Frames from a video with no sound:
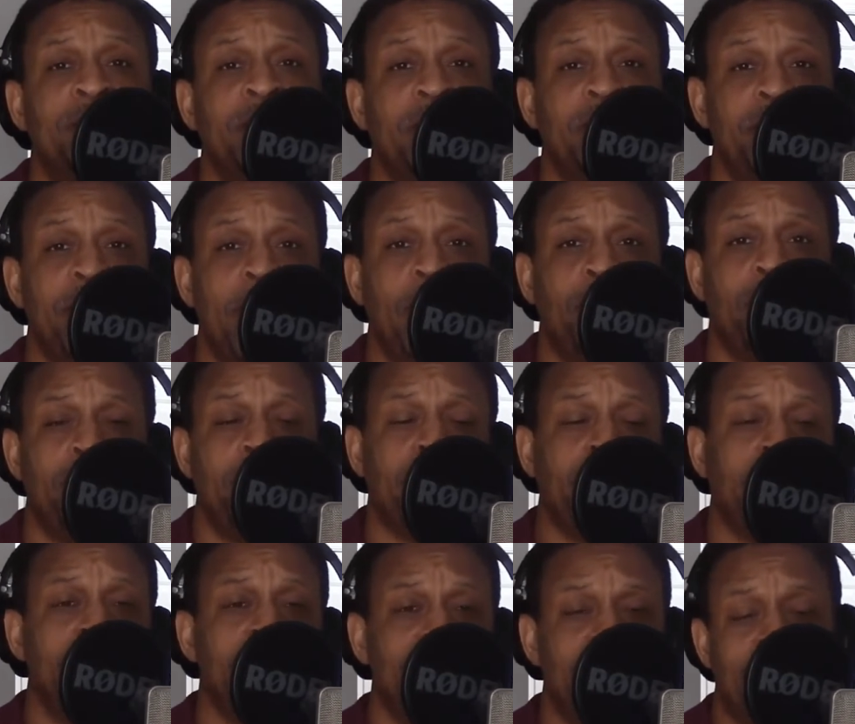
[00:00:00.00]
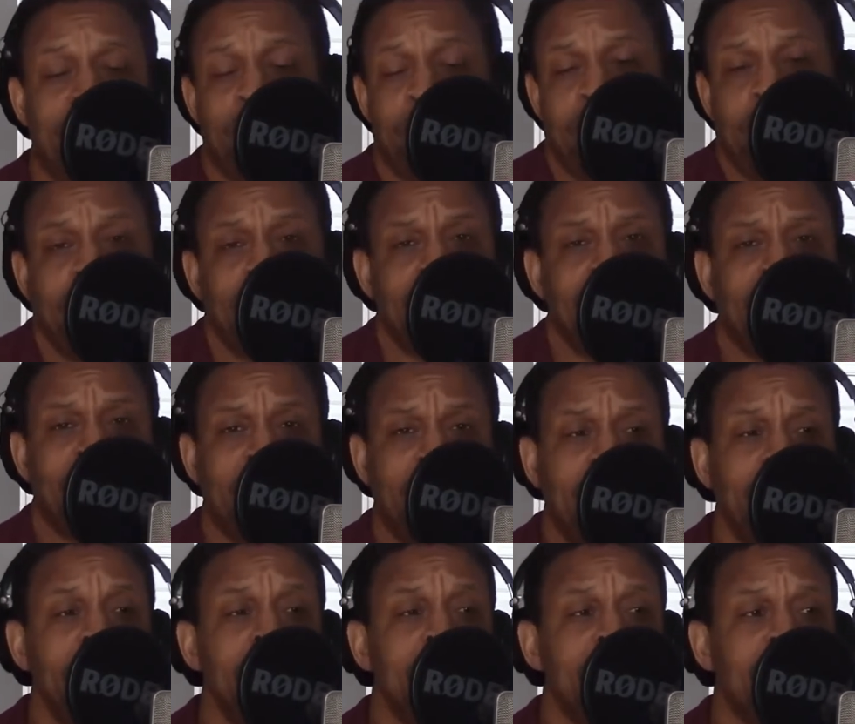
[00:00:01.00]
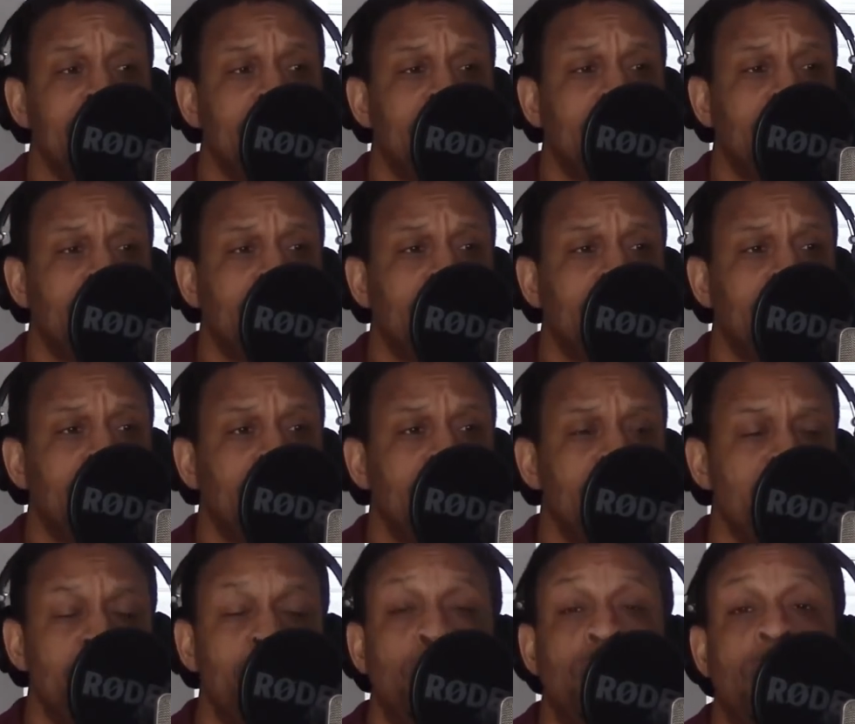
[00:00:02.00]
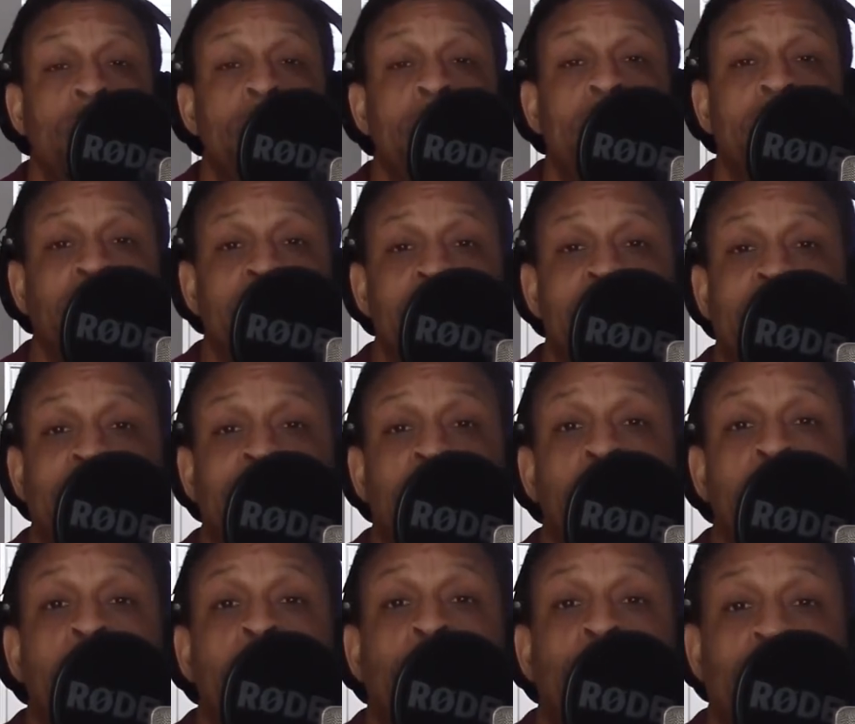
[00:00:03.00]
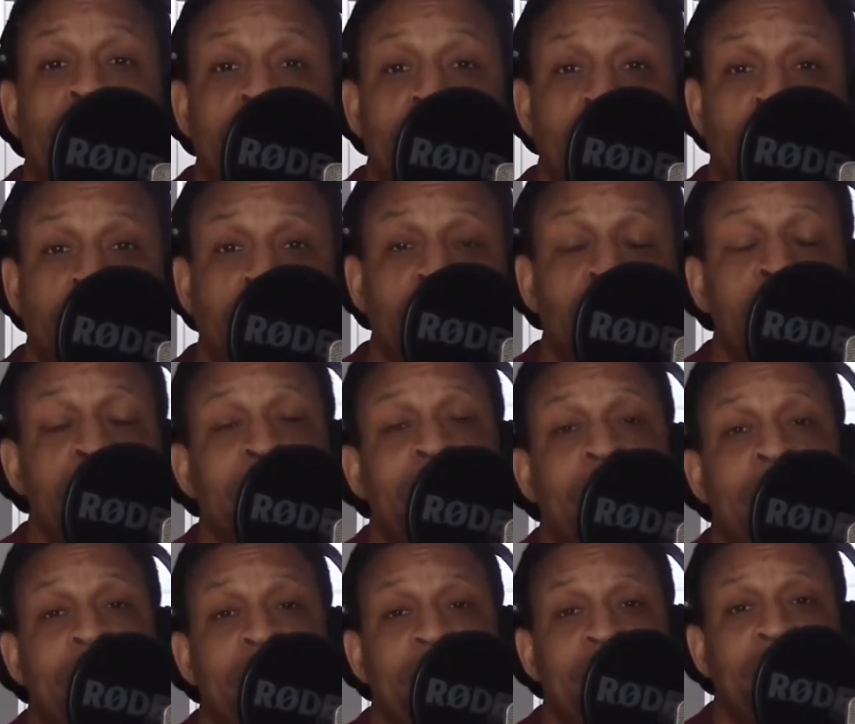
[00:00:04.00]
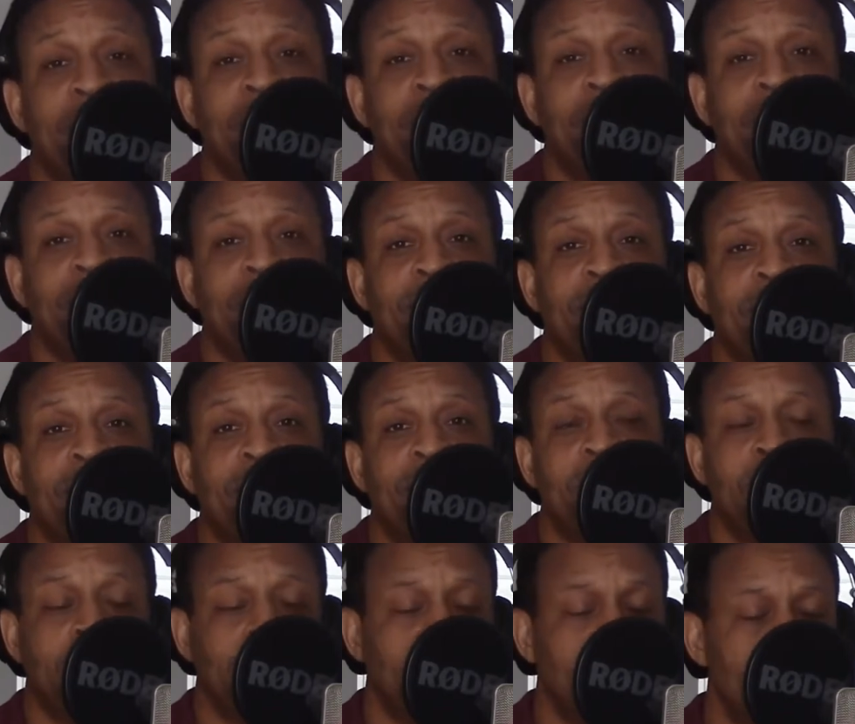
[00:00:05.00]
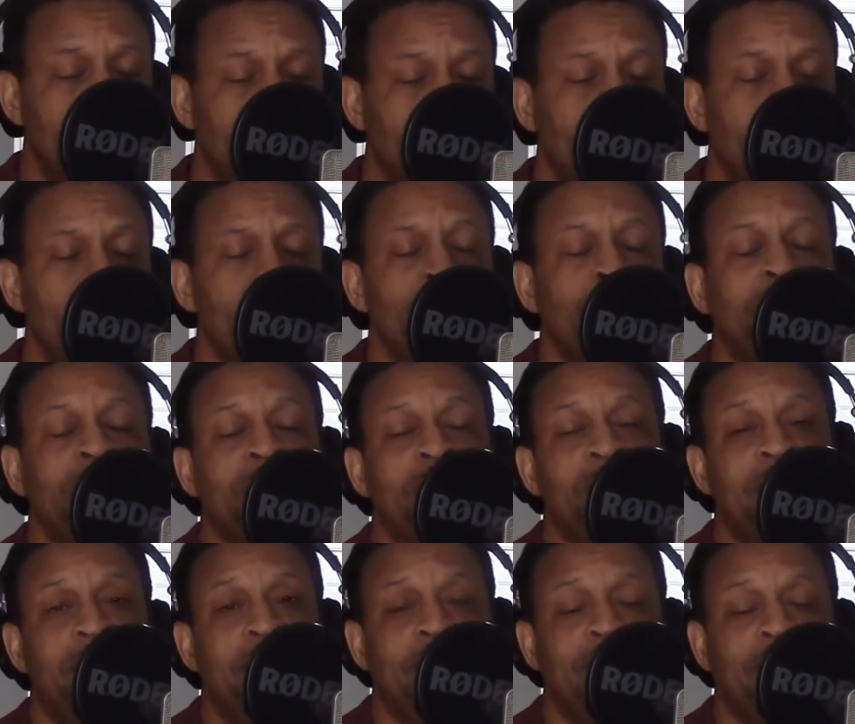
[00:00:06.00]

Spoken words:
if that's the case, still remember, take the memories with you today. Take the memories with you today.